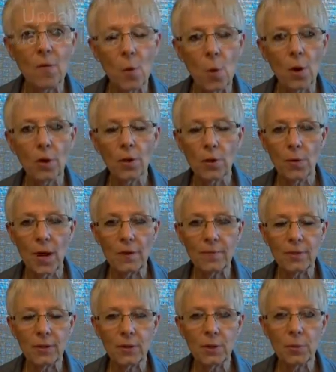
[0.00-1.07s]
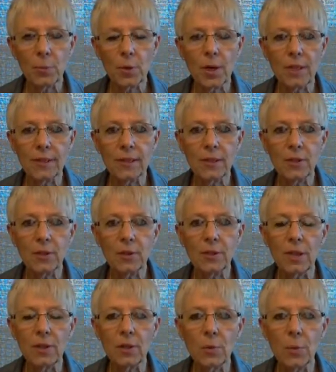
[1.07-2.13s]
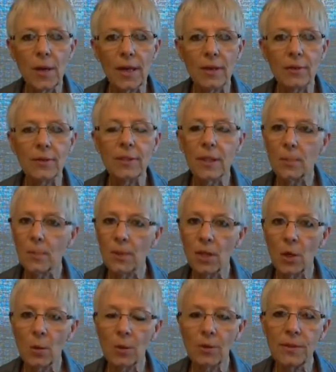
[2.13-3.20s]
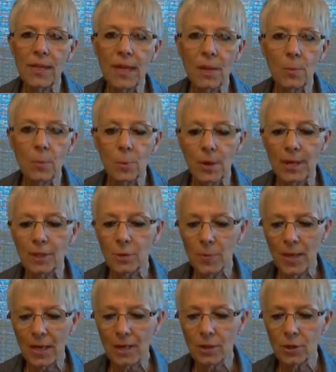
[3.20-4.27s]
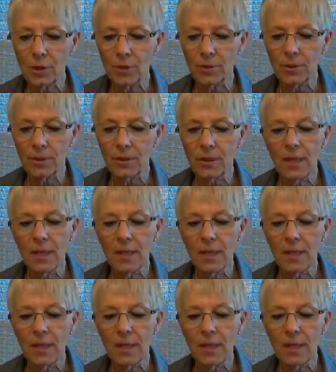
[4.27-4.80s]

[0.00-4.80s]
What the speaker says: for loan officers, processors, underwriters, company owners, and branch managers.